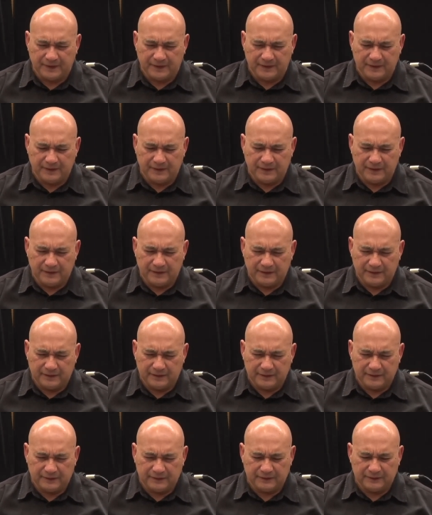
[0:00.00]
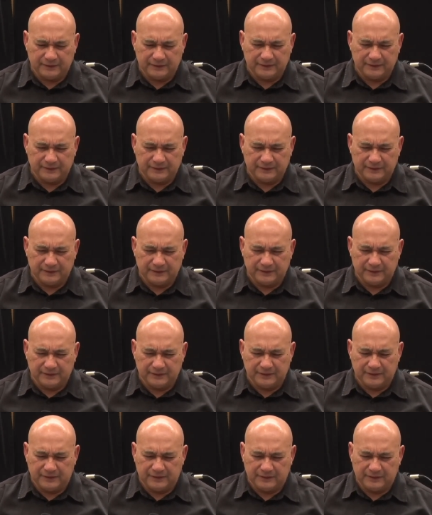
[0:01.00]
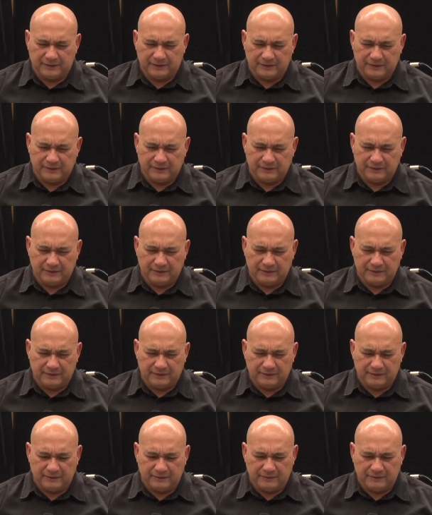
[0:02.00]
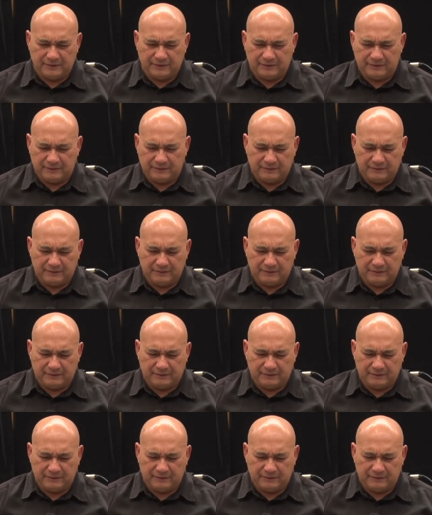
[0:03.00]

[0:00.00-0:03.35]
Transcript: [no speech]